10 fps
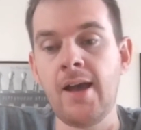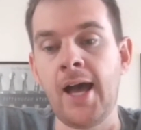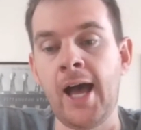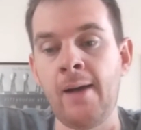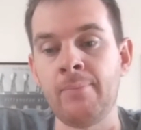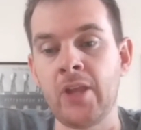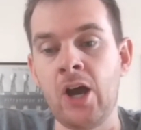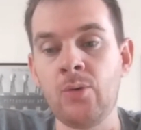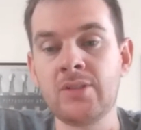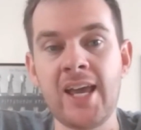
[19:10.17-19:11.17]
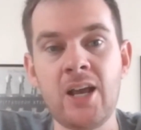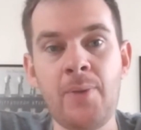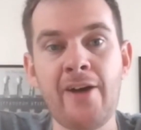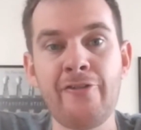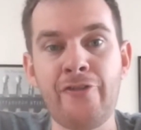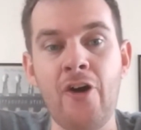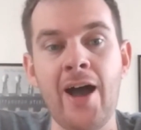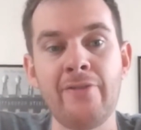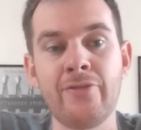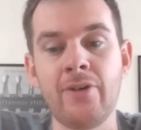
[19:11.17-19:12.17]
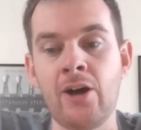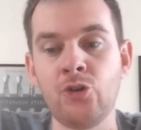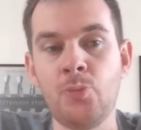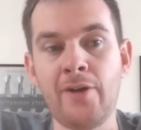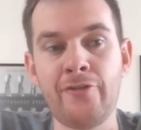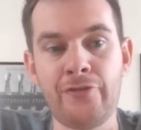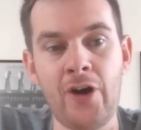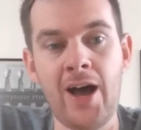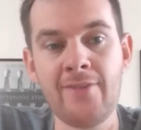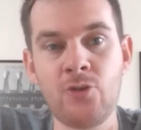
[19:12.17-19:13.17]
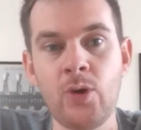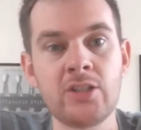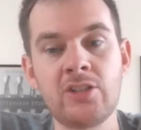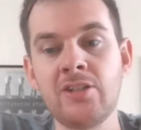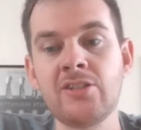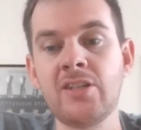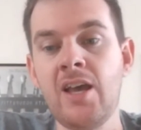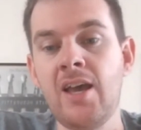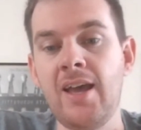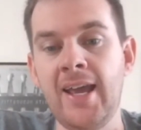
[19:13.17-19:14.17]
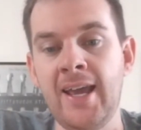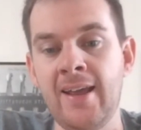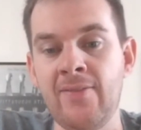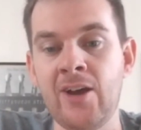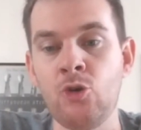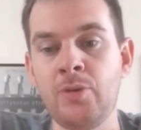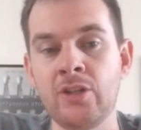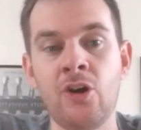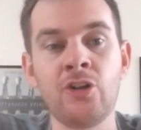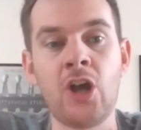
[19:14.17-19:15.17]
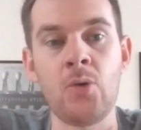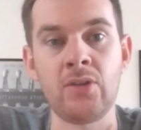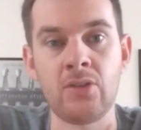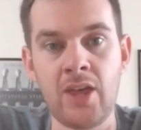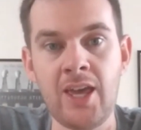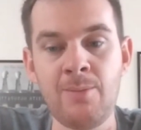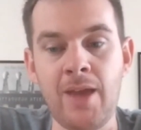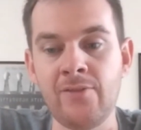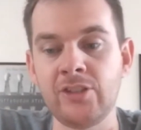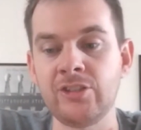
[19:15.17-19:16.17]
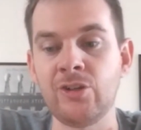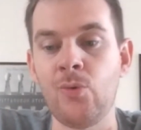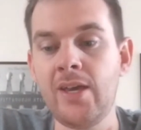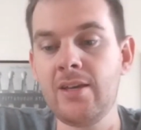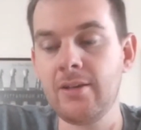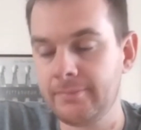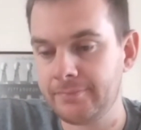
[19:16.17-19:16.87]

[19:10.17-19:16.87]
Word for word: Um, I will take about five. I'll do about five questions, and that will be the ongoing theme every single week.